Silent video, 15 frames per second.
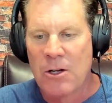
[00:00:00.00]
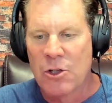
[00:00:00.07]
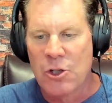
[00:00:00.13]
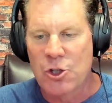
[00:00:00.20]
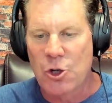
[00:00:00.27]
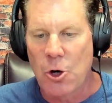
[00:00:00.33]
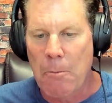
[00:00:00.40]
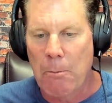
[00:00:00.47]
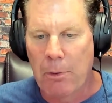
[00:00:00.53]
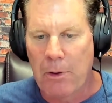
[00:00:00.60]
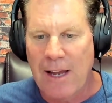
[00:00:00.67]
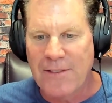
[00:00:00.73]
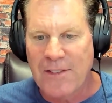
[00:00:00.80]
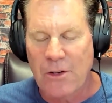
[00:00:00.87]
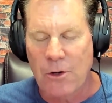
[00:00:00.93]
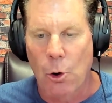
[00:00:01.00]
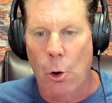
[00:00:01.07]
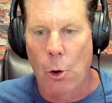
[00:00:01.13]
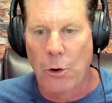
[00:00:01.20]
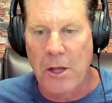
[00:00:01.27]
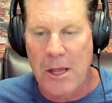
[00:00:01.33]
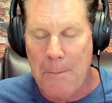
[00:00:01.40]
certain beliefs that are
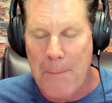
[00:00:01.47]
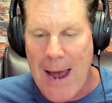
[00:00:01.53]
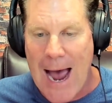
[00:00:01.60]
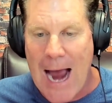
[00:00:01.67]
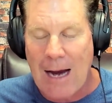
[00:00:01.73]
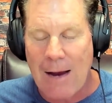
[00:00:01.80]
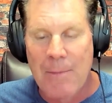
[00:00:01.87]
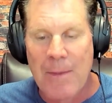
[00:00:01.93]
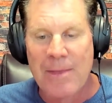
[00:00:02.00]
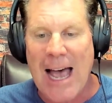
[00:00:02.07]
holding them back,